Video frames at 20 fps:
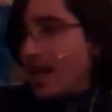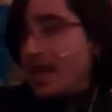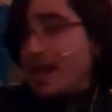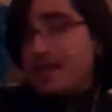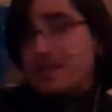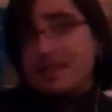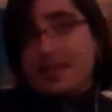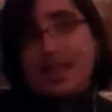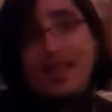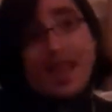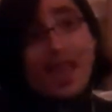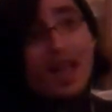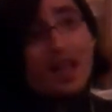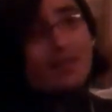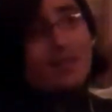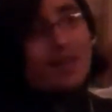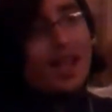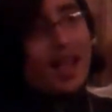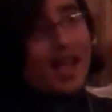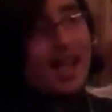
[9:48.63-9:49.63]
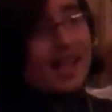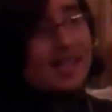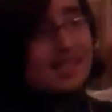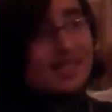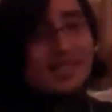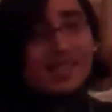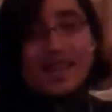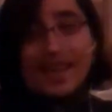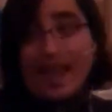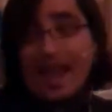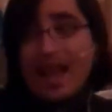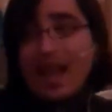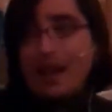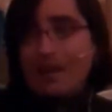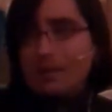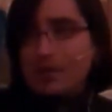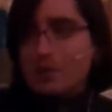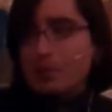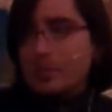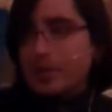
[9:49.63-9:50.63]
as they have
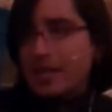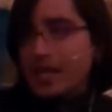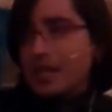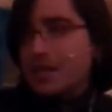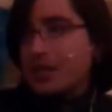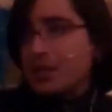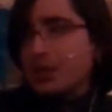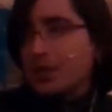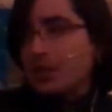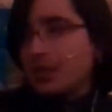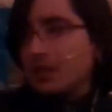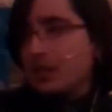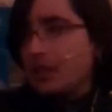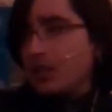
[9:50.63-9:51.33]
the potential